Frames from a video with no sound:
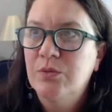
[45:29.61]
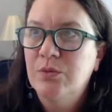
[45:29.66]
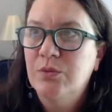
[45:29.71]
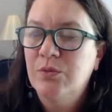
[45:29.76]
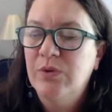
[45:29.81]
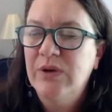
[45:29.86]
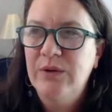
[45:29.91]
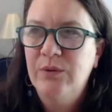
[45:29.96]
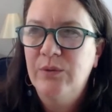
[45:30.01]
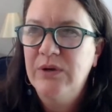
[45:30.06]

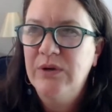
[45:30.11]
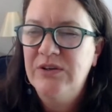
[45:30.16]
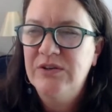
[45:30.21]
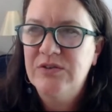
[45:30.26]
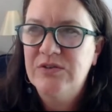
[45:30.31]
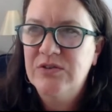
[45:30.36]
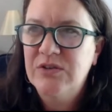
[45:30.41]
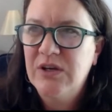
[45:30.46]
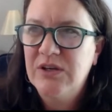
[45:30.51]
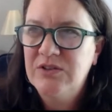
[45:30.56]
we we
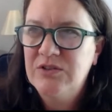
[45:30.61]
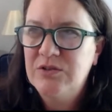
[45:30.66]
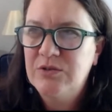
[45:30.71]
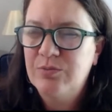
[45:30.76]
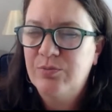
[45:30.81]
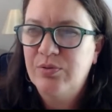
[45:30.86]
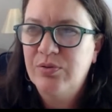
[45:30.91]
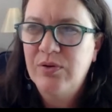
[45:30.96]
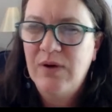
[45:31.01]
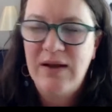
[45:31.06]
discussed
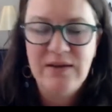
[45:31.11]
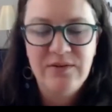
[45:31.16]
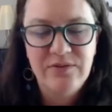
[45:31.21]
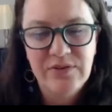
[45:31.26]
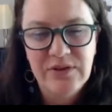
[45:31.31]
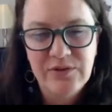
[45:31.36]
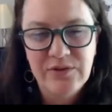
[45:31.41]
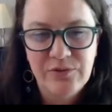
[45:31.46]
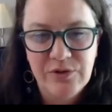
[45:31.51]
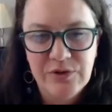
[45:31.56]

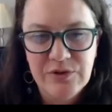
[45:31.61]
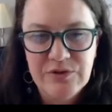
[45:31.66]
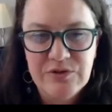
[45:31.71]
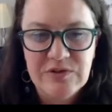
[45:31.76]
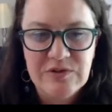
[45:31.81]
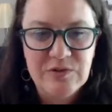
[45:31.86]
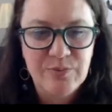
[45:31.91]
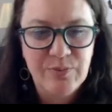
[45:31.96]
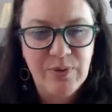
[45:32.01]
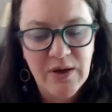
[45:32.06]
private
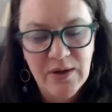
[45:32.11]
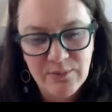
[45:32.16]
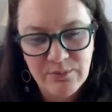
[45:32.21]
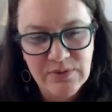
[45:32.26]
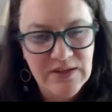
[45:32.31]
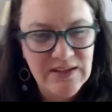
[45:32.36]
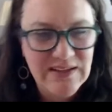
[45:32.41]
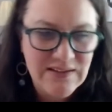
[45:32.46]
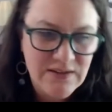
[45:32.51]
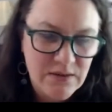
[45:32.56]
versus
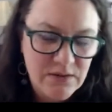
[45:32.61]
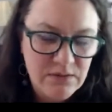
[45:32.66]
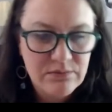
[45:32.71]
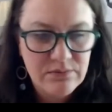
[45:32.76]
public